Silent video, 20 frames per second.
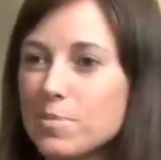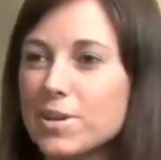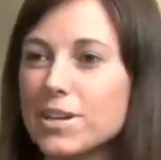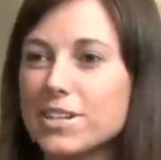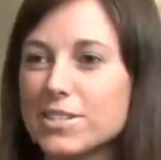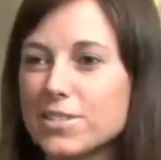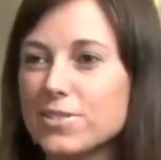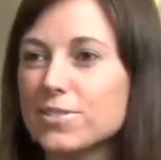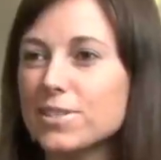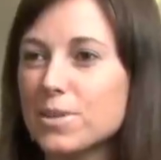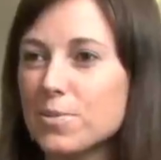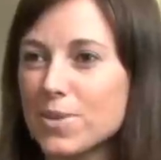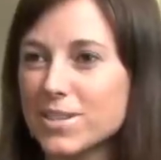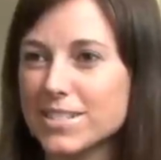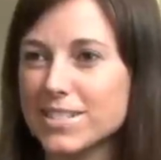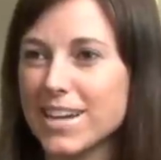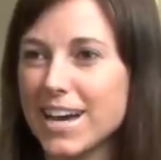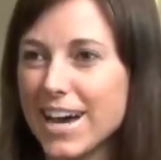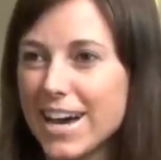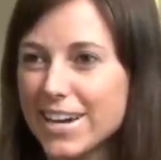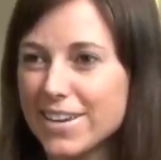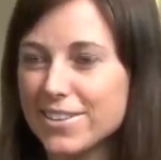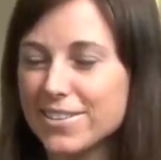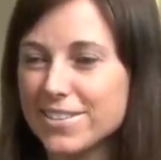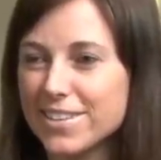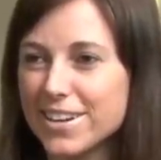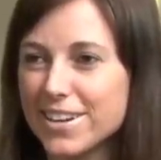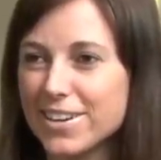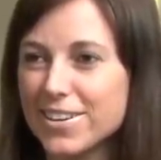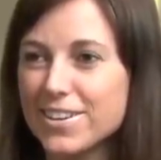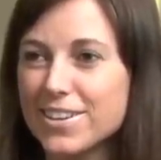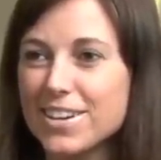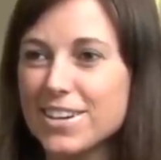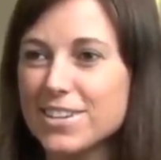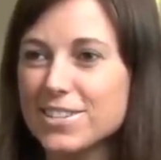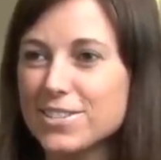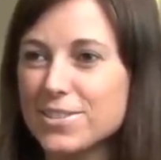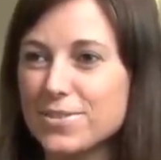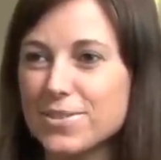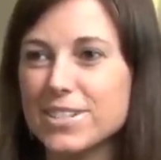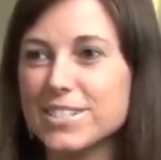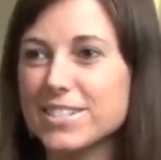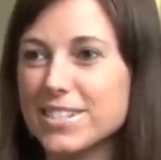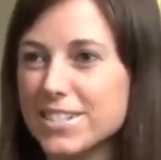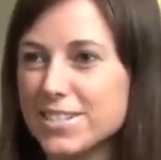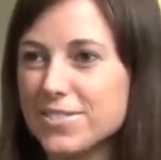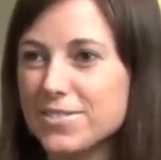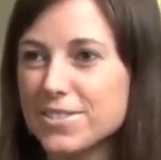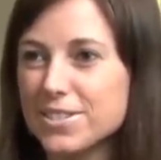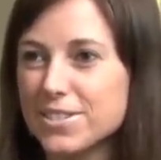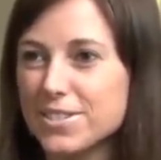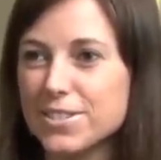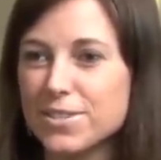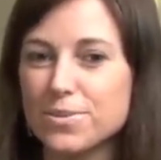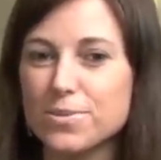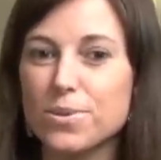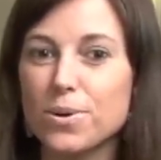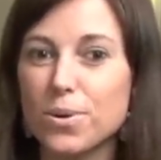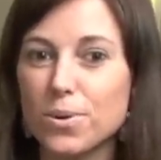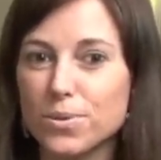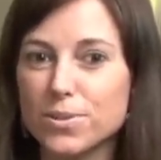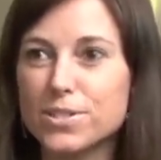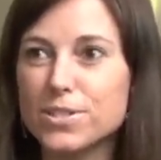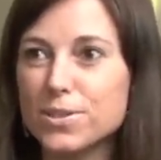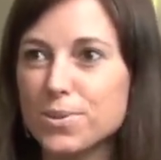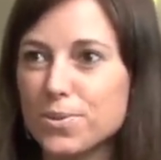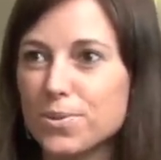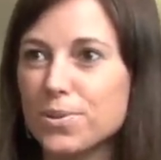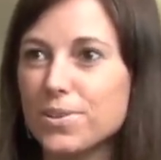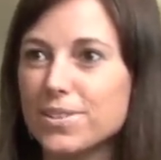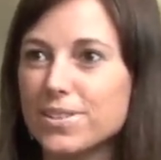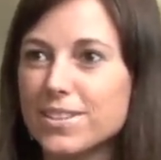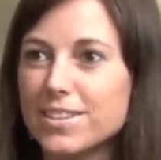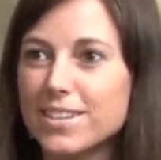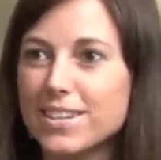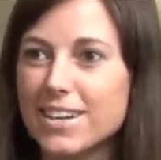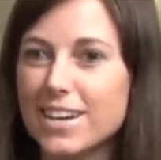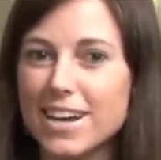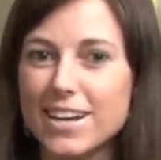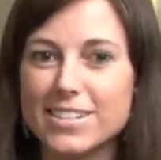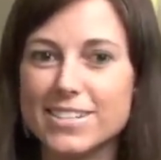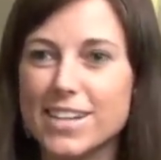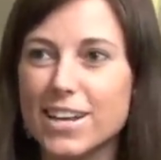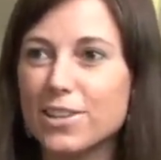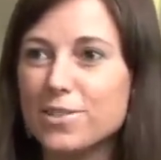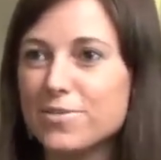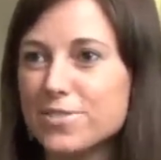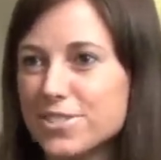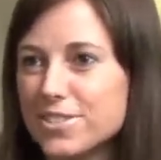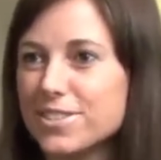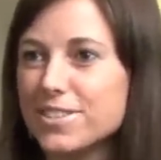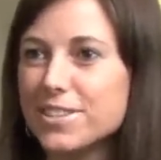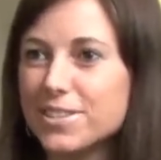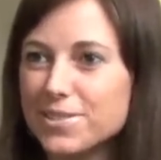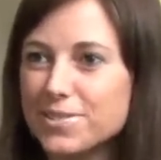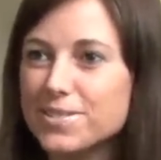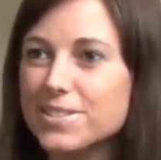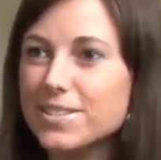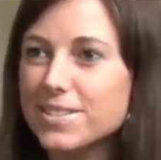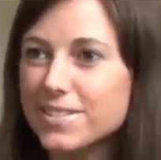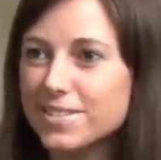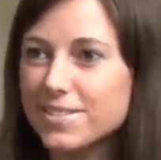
But I certainly wasn't hired there to continue to do old school uh, television news.